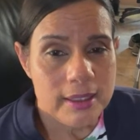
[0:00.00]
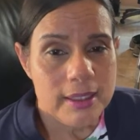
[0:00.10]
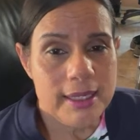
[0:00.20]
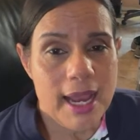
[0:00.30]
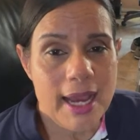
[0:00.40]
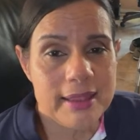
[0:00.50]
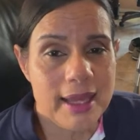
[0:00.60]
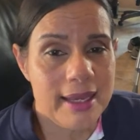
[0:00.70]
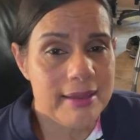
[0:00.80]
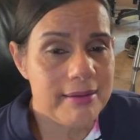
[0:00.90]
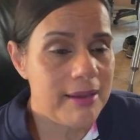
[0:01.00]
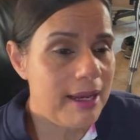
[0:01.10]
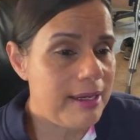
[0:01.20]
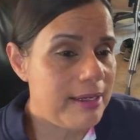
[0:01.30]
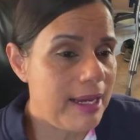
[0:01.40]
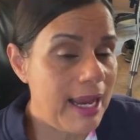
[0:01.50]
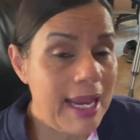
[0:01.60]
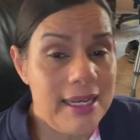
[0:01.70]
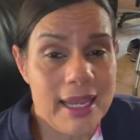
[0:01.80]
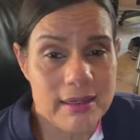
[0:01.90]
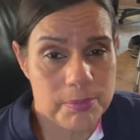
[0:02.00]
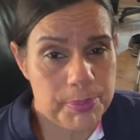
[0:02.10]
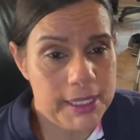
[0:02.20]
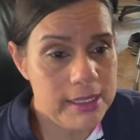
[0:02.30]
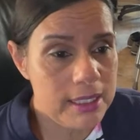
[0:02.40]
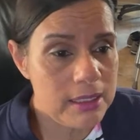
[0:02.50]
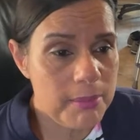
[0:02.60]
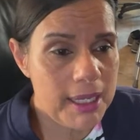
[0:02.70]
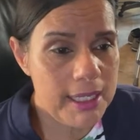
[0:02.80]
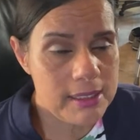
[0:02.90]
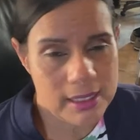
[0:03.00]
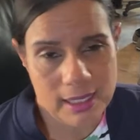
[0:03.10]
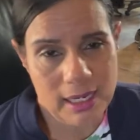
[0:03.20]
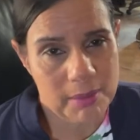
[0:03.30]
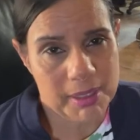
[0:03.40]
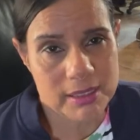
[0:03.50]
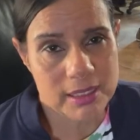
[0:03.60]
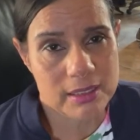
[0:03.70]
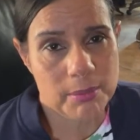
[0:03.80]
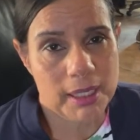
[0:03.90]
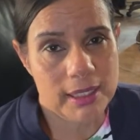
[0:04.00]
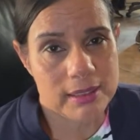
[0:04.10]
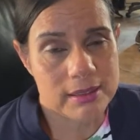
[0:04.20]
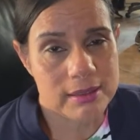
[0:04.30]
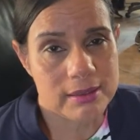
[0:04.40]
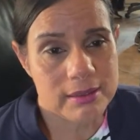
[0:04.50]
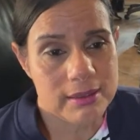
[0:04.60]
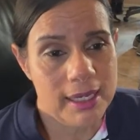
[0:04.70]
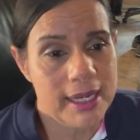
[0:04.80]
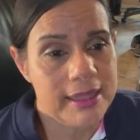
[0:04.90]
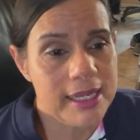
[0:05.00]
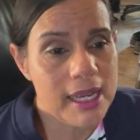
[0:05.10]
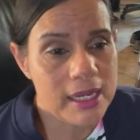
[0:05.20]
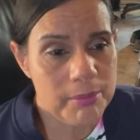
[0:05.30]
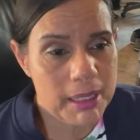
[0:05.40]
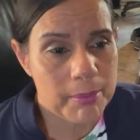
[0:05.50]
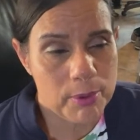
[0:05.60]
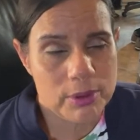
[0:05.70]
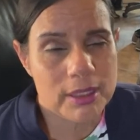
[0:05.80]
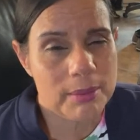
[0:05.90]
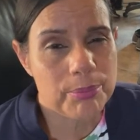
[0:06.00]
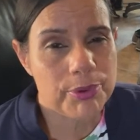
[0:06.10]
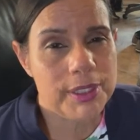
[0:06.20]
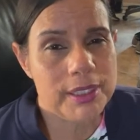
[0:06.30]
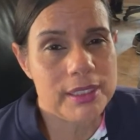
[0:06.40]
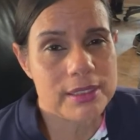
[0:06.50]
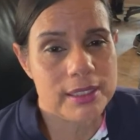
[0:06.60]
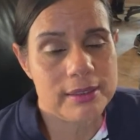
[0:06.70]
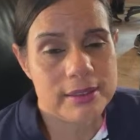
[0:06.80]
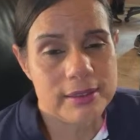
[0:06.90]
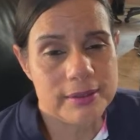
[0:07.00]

Yeah, I like Belizean tamales and I like Mexican tamales. And I think I can make both of them pretty decent.